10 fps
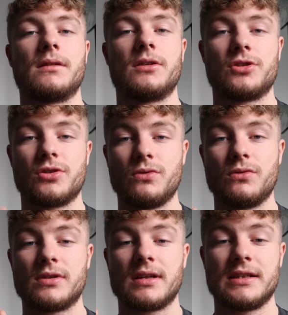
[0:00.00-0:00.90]
The
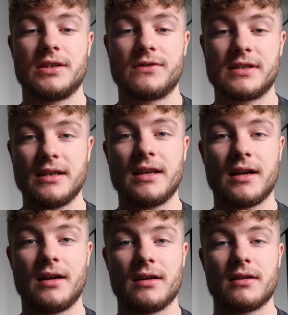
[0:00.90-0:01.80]
shows, as you've seen
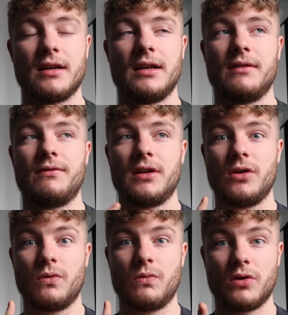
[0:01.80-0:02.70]
earlier in
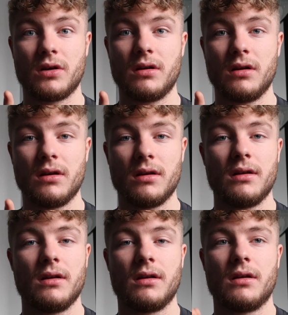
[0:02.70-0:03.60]
video 1
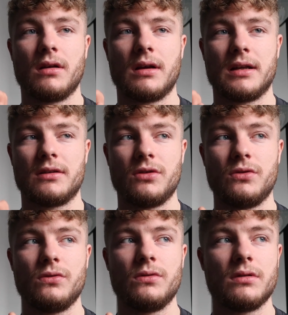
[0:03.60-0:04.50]
and
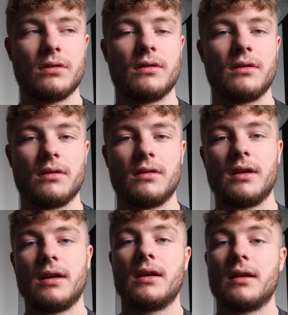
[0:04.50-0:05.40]
2,
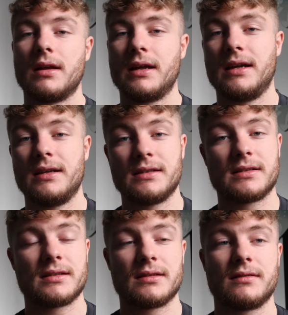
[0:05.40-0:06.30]

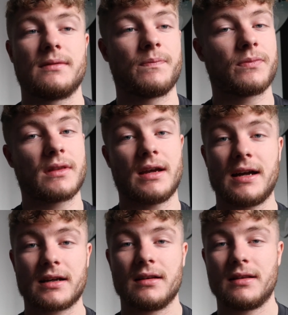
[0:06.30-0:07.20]
is
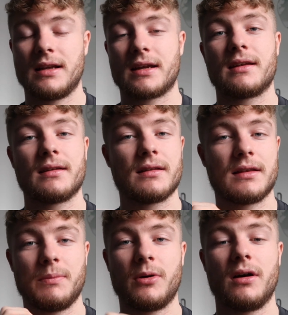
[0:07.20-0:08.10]

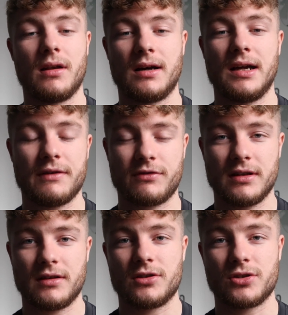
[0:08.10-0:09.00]
they put a lot of effort
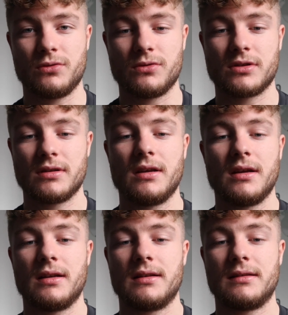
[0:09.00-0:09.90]
into the shows.
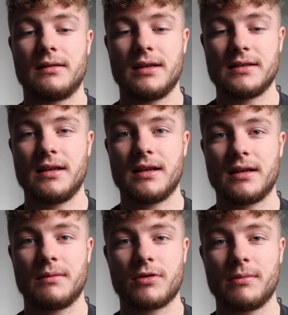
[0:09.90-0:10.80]

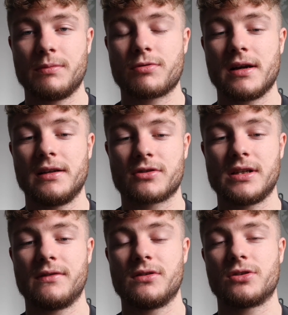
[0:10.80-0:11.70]
Disneyland probably pride
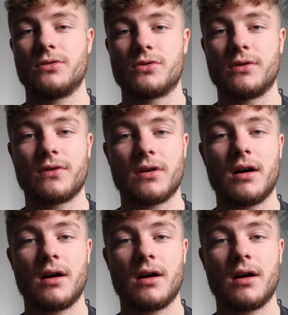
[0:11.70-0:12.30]
themselves in the shows. So if you